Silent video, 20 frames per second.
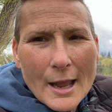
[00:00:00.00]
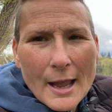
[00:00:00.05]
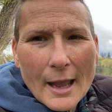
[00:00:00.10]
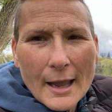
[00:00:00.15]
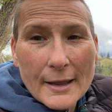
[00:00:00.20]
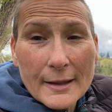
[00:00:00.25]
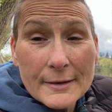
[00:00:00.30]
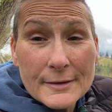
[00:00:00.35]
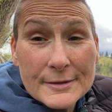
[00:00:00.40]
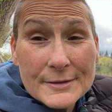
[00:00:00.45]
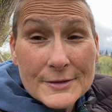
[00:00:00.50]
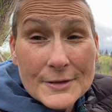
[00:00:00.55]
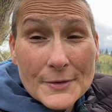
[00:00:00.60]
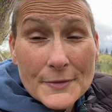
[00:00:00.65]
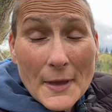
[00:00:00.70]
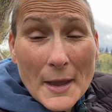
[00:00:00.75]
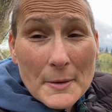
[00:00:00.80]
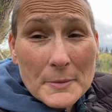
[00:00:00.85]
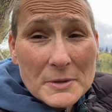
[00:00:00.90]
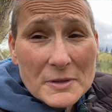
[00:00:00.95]
And so
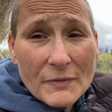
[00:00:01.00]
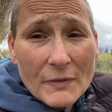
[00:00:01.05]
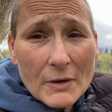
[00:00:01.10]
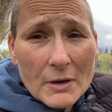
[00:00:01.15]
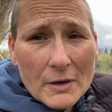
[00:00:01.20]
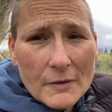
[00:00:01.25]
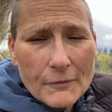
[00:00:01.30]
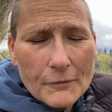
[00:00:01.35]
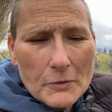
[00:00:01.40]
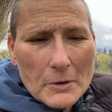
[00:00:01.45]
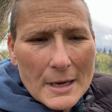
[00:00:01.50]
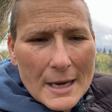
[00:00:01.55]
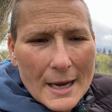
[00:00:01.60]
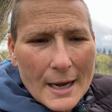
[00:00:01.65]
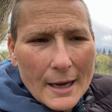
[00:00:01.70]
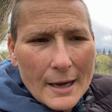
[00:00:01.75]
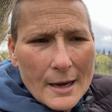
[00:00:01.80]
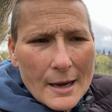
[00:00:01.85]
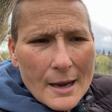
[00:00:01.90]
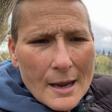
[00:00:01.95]
that was very
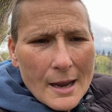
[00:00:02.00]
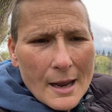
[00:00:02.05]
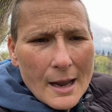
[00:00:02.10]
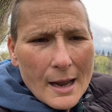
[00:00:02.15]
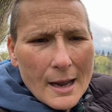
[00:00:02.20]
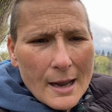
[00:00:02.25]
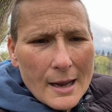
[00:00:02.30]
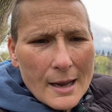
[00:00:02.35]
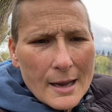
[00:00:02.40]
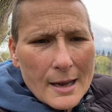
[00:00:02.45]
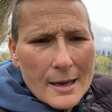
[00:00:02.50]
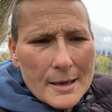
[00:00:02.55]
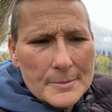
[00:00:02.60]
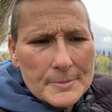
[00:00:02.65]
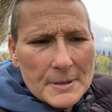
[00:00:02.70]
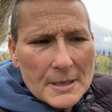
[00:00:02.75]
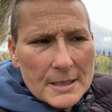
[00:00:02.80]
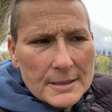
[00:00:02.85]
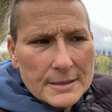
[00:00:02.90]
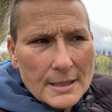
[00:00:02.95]
freeing uh,
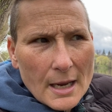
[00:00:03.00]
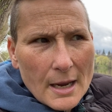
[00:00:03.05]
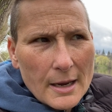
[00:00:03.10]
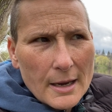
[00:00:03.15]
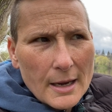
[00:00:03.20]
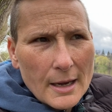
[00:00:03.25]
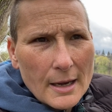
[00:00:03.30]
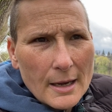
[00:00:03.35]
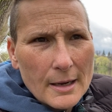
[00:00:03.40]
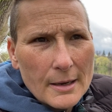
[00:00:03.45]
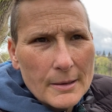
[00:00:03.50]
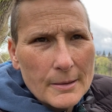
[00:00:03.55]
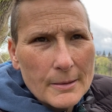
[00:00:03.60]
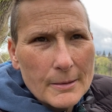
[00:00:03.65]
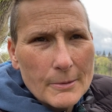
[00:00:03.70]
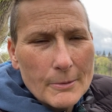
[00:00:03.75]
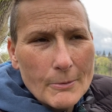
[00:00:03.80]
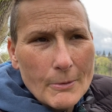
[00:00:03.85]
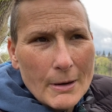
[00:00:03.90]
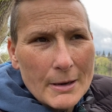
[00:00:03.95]
because I,
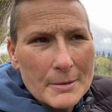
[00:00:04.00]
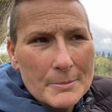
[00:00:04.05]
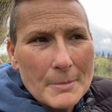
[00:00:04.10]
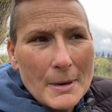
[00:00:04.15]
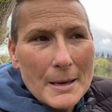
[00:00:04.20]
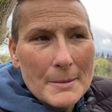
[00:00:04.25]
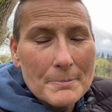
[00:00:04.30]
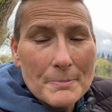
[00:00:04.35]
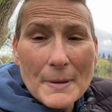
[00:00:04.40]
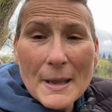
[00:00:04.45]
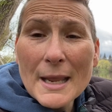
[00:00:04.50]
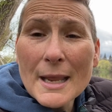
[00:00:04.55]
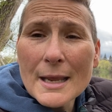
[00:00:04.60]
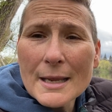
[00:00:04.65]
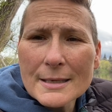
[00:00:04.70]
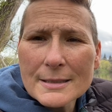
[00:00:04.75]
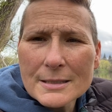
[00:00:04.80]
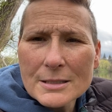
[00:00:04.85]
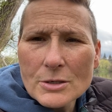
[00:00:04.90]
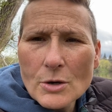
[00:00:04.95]
one of my
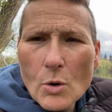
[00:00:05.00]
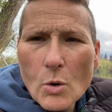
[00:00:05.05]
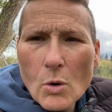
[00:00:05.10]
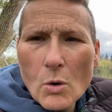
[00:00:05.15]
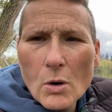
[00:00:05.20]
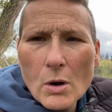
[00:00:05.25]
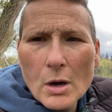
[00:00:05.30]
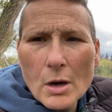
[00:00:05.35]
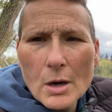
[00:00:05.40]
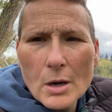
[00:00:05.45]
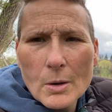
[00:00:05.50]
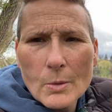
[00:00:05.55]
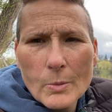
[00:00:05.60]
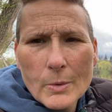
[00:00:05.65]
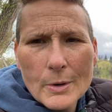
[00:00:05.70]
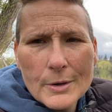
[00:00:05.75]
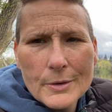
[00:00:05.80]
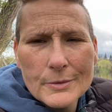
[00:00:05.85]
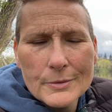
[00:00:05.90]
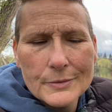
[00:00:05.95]
biggest core
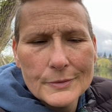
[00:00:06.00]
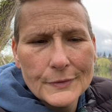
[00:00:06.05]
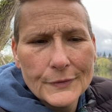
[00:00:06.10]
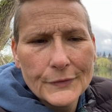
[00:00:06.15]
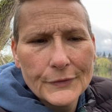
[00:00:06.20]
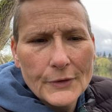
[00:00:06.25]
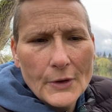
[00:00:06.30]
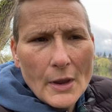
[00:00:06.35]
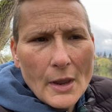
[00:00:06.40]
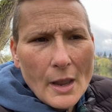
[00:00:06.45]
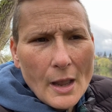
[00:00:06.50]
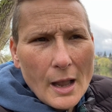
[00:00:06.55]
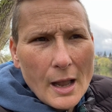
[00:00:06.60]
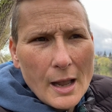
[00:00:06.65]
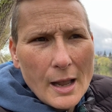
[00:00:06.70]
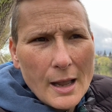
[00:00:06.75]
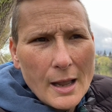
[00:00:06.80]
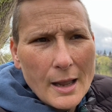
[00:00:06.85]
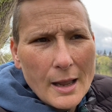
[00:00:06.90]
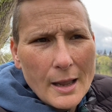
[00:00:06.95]
wounds
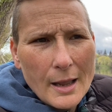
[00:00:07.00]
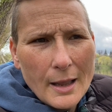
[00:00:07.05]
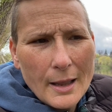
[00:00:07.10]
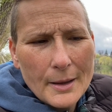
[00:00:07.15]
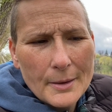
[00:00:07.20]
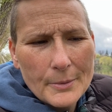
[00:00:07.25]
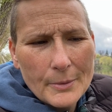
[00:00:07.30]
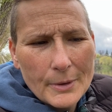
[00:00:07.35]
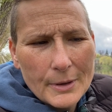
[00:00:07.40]
uh,